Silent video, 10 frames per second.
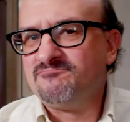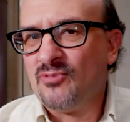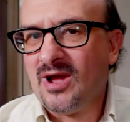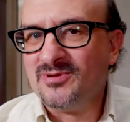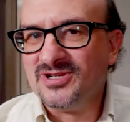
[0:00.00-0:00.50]

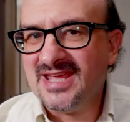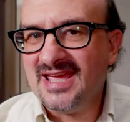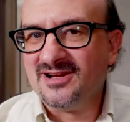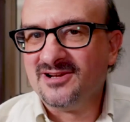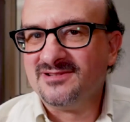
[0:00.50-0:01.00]
Robert
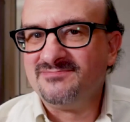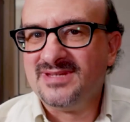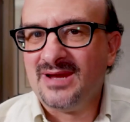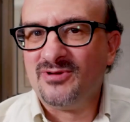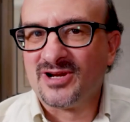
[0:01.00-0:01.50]
Taylor,
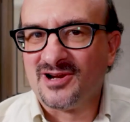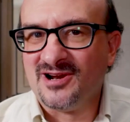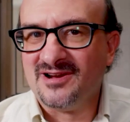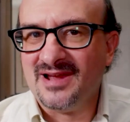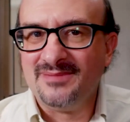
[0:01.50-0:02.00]
Deborah
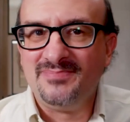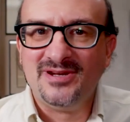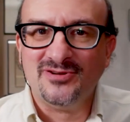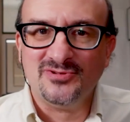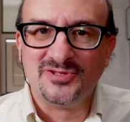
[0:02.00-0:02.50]
Kerr, and
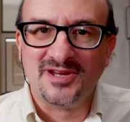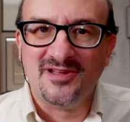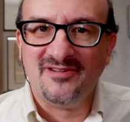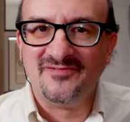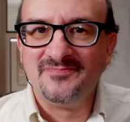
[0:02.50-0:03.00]
Peter
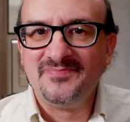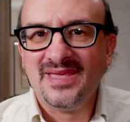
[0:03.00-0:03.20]
Ustinov.